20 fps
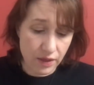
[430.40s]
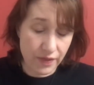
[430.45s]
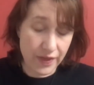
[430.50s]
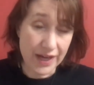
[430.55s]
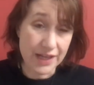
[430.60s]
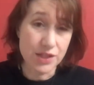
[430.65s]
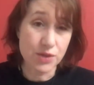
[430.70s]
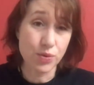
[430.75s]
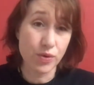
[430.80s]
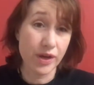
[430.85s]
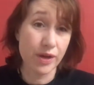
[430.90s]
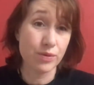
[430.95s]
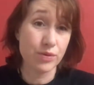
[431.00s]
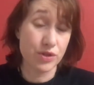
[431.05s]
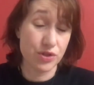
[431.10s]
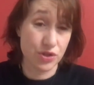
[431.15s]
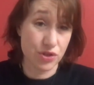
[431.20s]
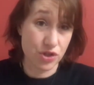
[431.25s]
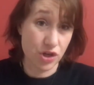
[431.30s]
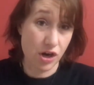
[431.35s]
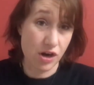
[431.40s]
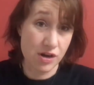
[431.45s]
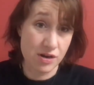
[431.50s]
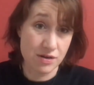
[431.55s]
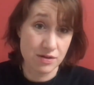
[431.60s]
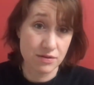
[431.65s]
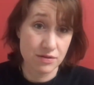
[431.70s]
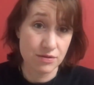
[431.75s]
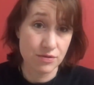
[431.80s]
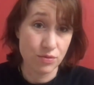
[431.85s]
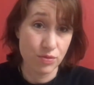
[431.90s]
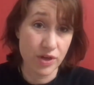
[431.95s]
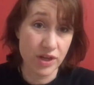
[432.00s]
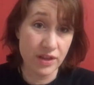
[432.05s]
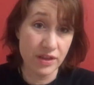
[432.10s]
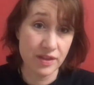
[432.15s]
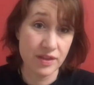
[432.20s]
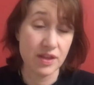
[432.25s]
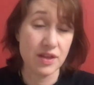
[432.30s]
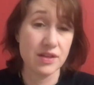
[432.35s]
That's where I would start
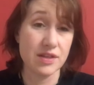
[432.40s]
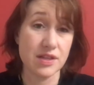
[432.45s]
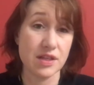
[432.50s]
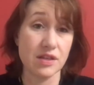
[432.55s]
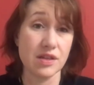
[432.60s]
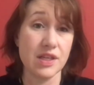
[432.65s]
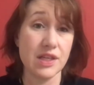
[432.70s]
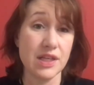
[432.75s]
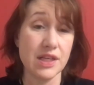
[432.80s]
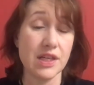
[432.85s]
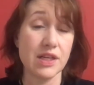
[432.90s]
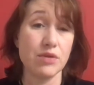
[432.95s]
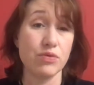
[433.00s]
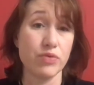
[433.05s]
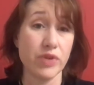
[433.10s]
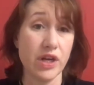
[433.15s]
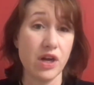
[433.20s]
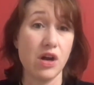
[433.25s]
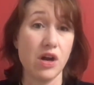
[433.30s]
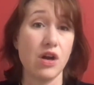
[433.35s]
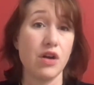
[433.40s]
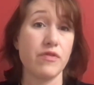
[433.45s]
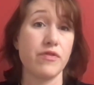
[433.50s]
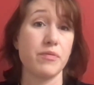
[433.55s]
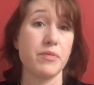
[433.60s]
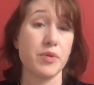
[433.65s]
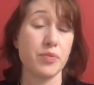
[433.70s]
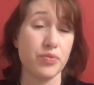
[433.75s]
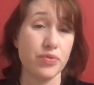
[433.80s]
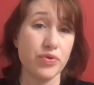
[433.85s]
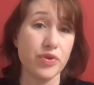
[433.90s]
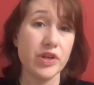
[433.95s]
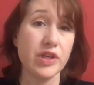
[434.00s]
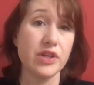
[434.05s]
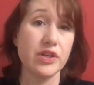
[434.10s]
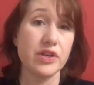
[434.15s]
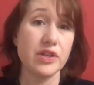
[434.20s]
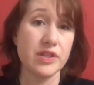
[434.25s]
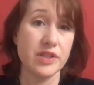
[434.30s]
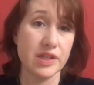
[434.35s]
with until he can recall from a pretty
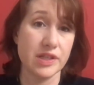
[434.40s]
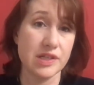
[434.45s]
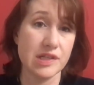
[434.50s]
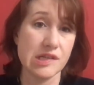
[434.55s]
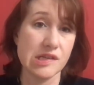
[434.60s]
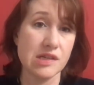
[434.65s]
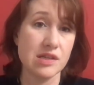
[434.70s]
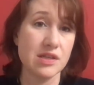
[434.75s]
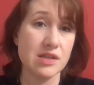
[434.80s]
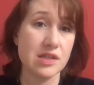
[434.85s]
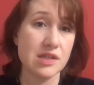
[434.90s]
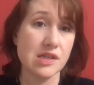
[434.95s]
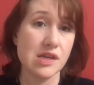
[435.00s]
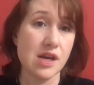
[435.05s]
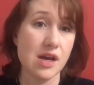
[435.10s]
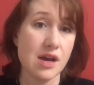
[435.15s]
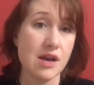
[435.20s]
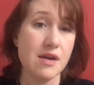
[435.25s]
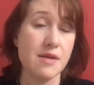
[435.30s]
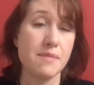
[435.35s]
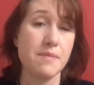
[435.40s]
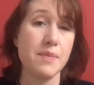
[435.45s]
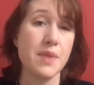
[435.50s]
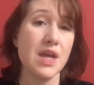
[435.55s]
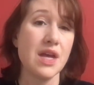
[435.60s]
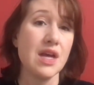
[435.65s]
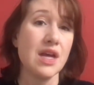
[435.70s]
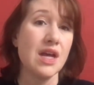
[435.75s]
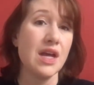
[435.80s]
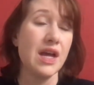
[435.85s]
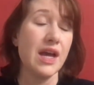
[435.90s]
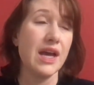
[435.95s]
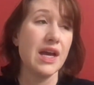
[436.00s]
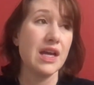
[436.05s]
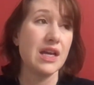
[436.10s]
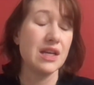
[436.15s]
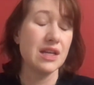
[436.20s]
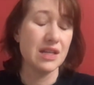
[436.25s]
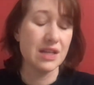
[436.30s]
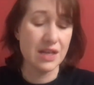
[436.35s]
good distance.
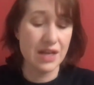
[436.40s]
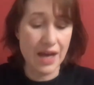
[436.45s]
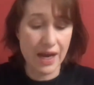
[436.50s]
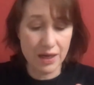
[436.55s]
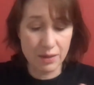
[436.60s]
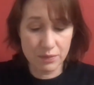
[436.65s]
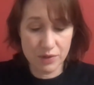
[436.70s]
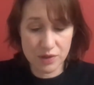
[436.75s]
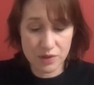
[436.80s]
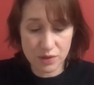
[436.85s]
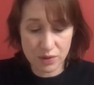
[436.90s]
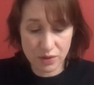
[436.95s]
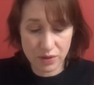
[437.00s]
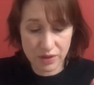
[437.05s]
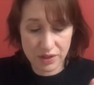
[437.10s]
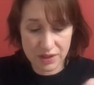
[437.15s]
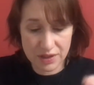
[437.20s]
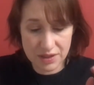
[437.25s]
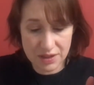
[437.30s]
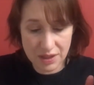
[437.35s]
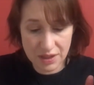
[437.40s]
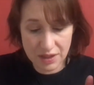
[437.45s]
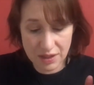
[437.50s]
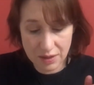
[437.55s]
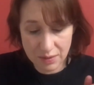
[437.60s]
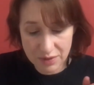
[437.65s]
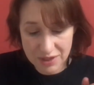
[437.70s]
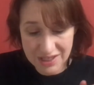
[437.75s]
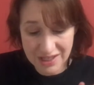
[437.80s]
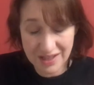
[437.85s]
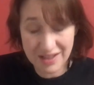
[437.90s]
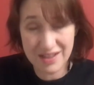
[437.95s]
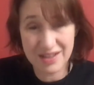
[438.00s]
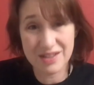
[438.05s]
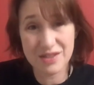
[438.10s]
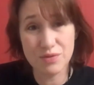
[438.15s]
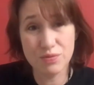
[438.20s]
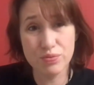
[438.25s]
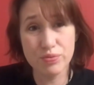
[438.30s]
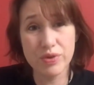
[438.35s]
And 9 months old is, and I'll say that
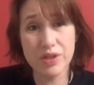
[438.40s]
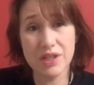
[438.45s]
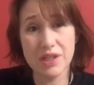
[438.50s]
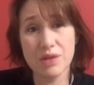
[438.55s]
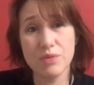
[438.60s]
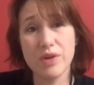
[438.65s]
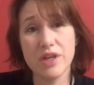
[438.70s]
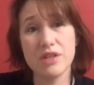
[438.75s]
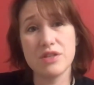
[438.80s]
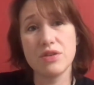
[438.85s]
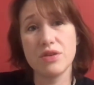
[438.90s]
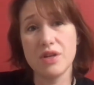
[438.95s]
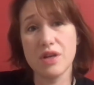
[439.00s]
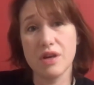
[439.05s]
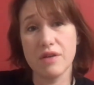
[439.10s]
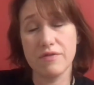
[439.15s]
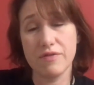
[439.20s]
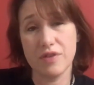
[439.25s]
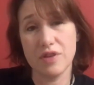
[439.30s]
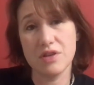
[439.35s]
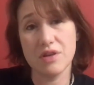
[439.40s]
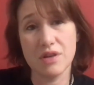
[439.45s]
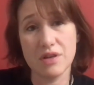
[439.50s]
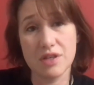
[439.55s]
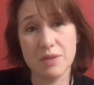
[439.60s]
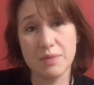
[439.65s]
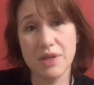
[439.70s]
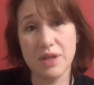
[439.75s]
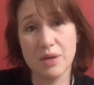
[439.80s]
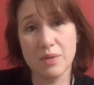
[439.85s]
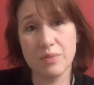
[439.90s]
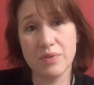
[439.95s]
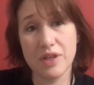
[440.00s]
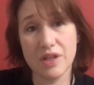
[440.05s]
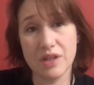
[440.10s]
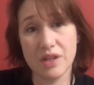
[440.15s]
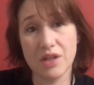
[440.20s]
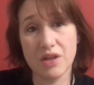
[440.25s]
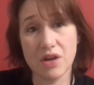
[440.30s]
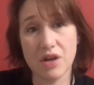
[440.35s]
it's really way too young for the dog to be
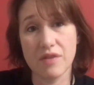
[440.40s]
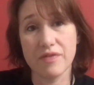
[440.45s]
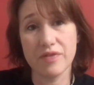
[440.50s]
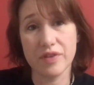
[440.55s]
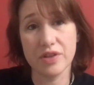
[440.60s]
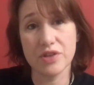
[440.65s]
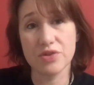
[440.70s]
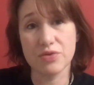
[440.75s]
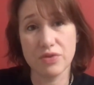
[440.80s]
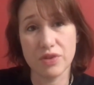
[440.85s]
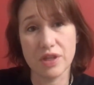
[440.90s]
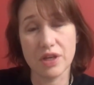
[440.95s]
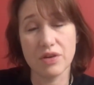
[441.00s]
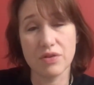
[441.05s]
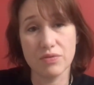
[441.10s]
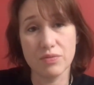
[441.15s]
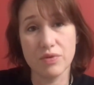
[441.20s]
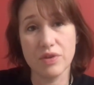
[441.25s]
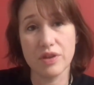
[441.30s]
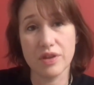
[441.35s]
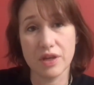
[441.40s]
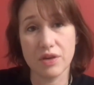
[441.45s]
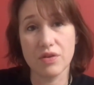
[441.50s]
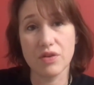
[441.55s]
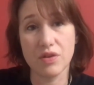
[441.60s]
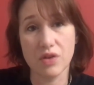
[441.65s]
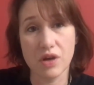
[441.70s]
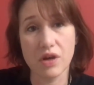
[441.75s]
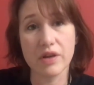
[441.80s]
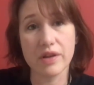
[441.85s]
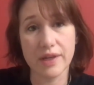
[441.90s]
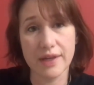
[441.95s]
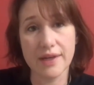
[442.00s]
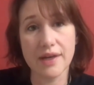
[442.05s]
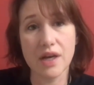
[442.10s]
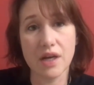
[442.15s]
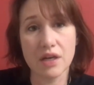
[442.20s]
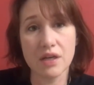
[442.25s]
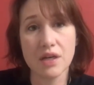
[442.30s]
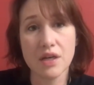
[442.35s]
completely off leash without a long lead
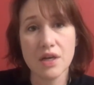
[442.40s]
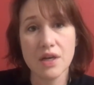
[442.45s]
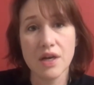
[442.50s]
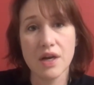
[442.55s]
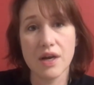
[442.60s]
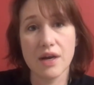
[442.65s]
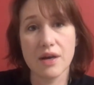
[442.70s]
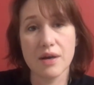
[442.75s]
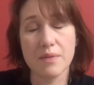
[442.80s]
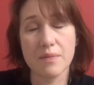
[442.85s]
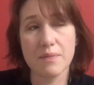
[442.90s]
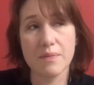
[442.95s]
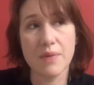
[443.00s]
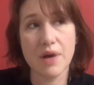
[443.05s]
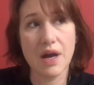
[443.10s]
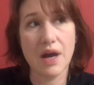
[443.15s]
on.